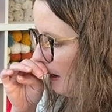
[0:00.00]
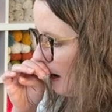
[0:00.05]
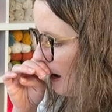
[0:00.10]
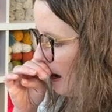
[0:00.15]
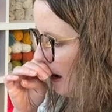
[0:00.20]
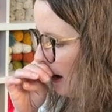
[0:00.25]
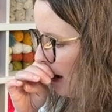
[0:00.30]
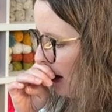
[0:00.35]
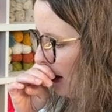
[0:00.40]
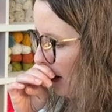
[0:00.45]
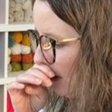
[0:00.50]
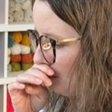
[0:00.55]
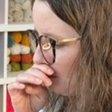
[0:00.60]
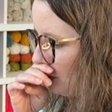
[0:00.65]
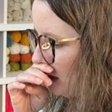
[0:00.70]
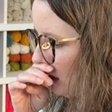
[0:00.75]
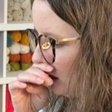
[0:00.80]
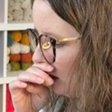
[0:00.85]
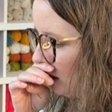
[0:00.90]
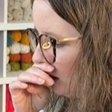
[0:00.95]
Um,
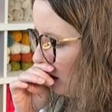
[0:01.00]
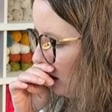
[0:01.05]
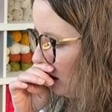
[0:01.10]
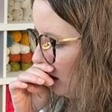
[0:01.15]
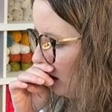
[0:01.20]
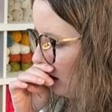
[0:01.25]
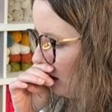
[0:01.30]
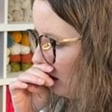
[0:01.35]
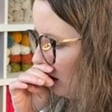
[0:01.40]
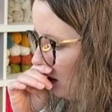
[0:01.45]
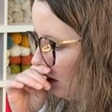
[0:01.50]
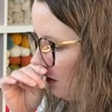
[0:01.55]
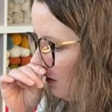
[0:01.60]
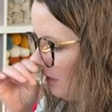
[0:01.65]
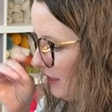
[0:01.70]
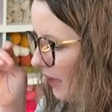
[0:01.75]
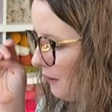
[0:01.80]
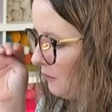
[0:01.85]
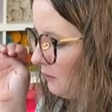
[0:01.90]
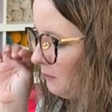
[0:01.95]

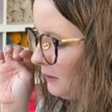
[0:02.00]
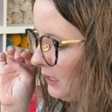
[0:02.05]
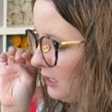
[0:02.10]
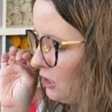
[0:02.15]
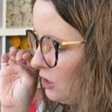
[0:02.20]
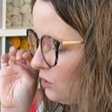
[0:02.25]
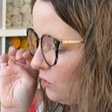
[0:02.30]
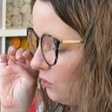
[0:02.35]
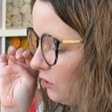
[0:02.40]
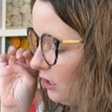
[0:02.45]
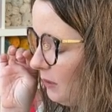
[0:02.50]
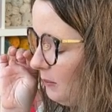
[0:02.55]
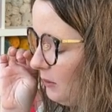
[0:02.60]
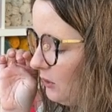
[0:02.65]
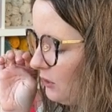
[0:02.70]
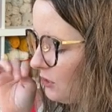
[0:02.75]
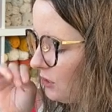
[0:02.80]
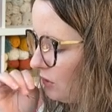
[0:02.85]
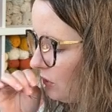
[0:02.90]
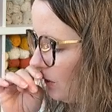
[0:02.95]
that would be
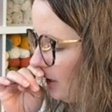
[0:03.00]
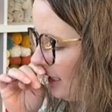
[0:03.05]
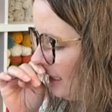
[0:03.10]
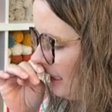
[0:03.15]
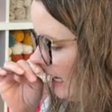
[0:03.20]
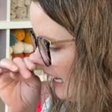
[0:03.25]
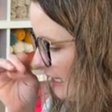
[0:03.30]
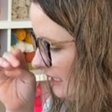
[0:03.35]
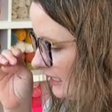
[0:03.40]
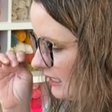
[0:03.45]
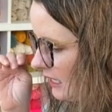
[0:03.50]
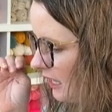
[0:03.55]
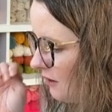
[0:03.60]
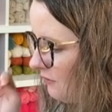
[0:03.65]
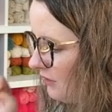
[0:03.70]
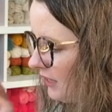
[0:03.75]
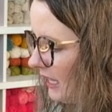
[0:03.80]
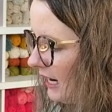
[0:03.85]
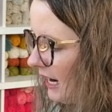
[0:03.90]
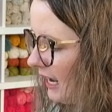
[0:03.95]
adorable, Story Knits.
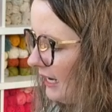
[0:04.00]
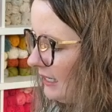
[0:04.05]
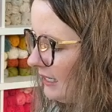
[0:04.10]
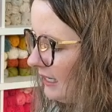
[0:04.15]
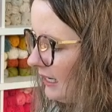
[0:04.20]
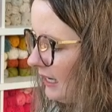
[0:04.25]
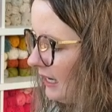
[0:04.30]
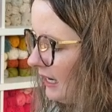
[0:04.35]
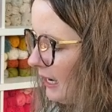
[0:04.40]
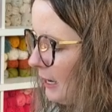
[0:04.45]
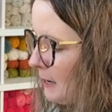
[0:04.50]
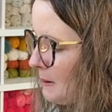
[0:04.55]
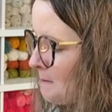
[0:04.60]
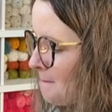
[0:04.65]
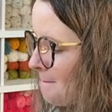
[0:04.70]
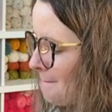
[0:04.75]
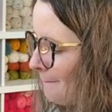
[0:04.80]
Love that idea.